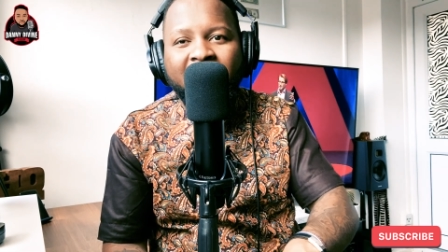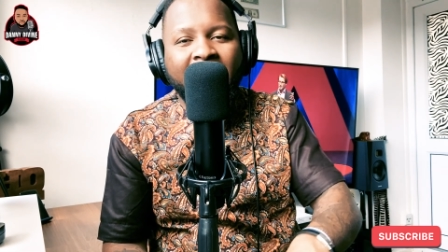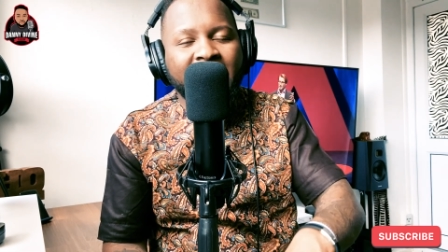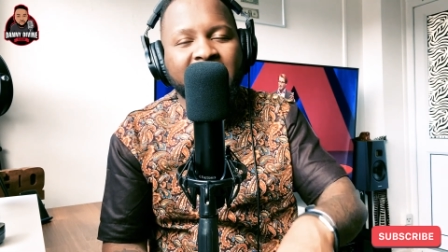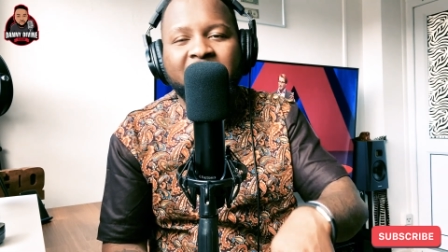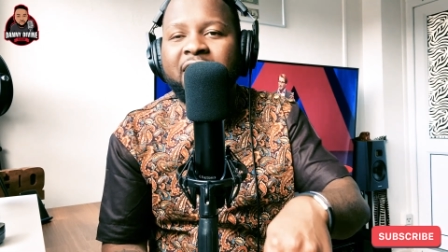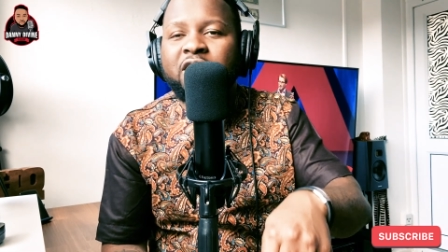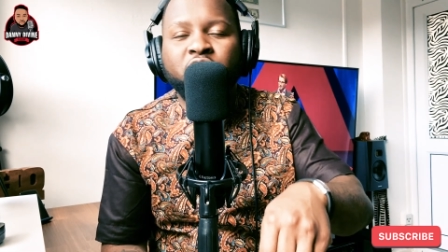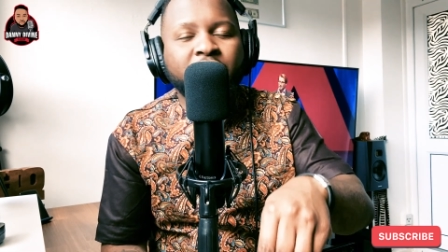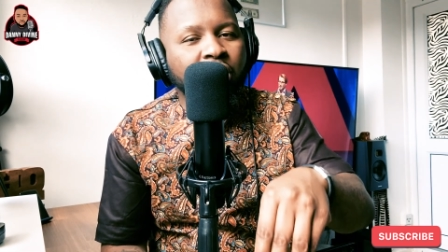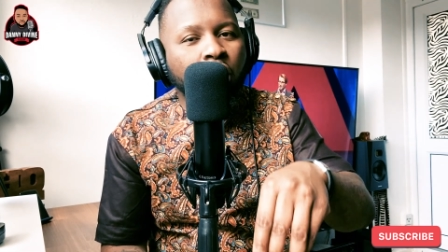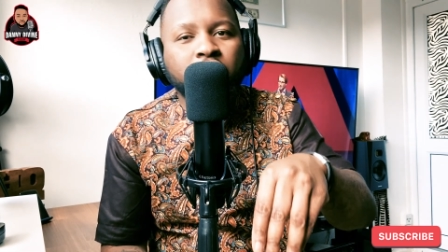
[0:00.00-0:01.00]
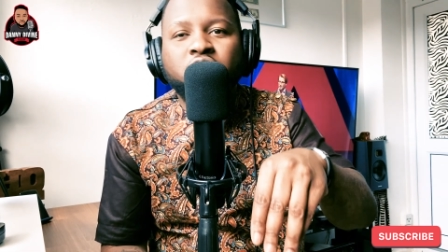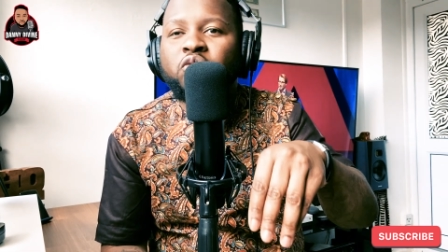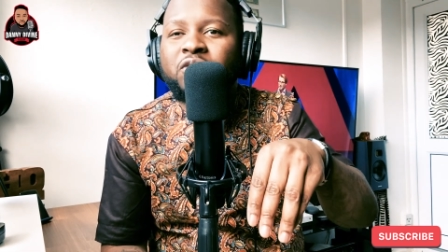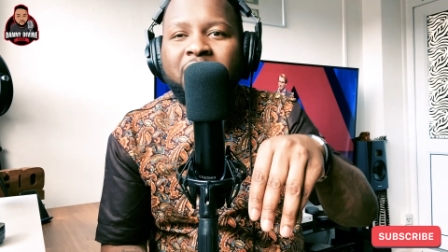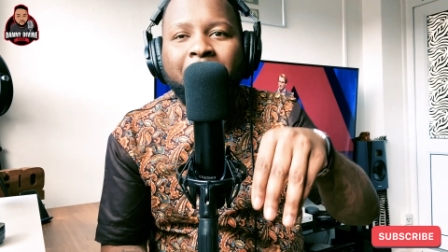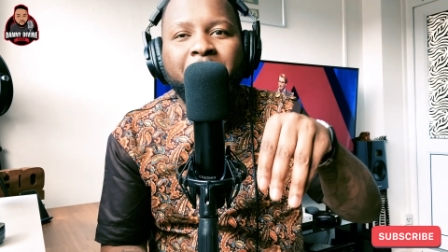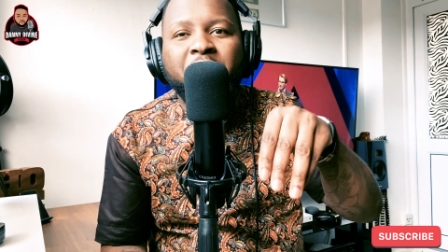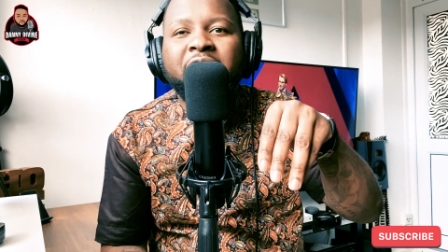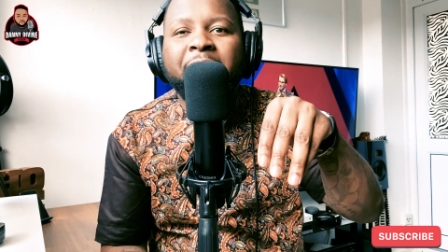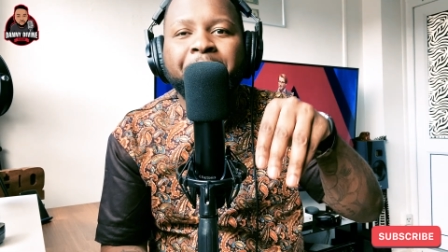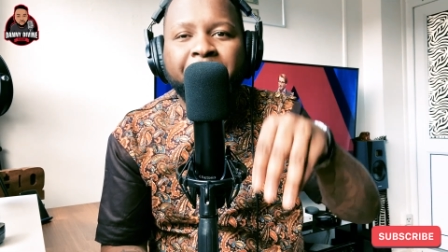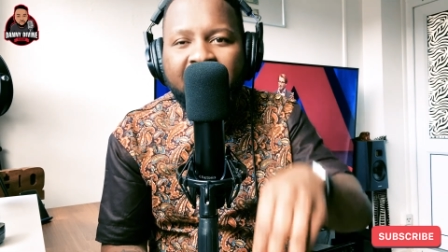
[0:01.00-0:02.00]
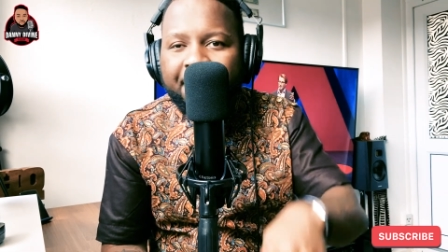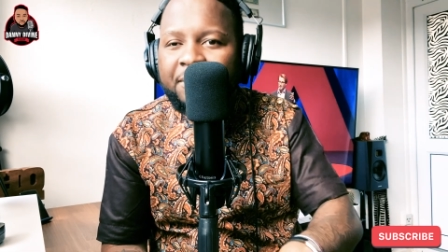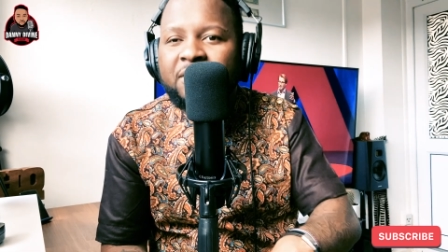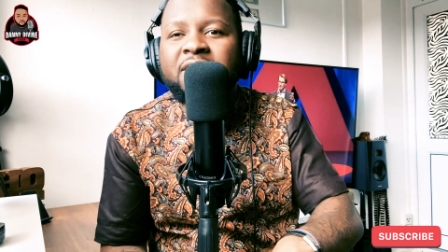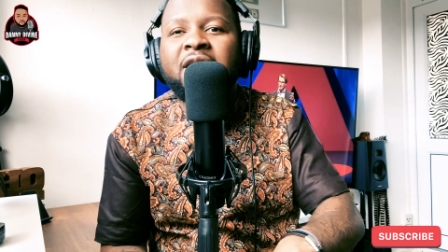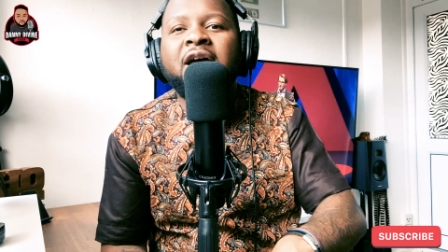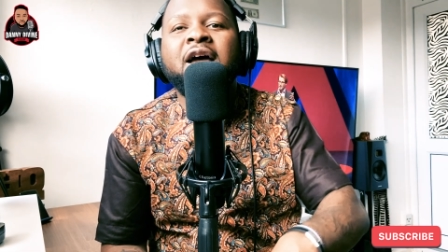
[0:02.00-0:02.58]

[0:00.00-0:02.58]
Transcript: And you can also read American papers.